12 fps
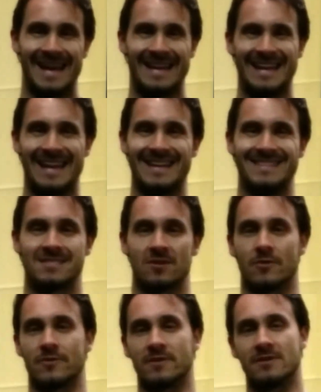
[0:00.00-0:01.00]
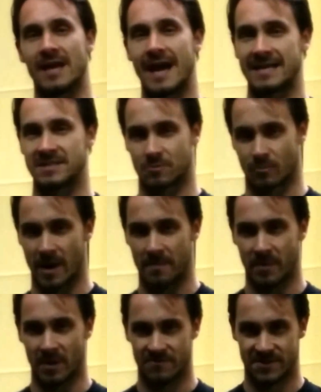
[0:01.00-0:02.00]
and ends on the last rep
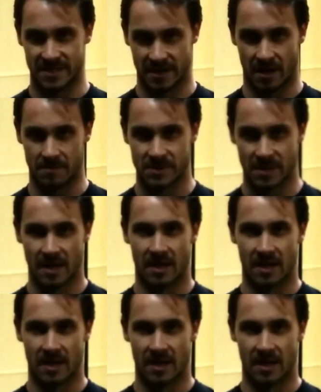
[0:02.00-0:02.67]
of sit-ups.